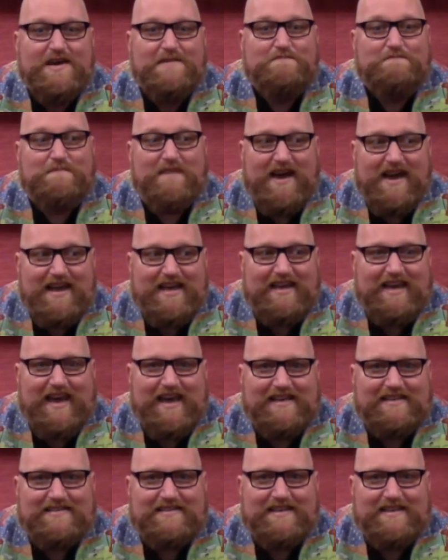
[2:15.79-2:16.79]
my
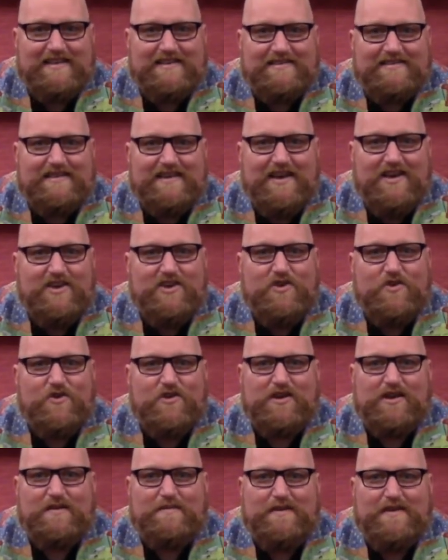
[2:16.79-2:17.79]
guess is you're
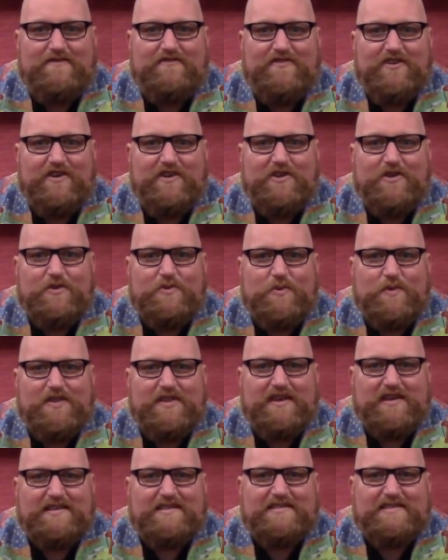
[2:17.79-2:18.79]
going to be filled with
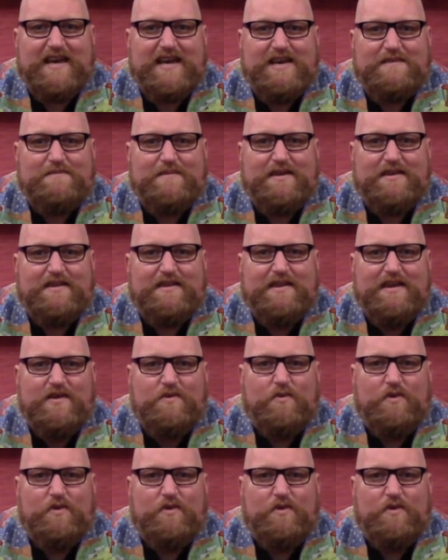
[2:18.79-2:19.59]
excitement,